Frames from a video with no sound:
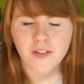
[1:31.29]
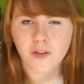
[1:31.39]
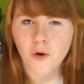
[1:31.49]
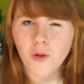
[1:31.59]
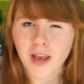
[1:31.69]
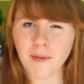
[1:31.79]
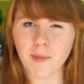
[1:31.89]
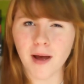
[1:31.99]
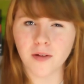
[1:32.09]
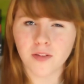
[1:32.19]
The total came
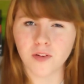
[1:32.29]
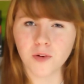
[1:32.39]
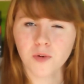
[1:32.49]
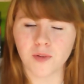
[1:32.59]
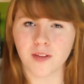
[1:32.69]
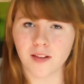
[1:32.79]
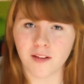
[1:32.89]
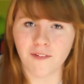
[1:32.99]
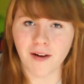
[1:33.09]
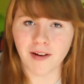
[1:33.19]
out to
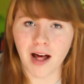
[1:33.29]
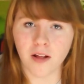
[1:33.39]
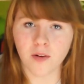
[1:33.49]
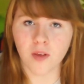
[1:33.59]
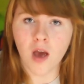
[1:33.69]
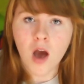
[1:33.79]
$65,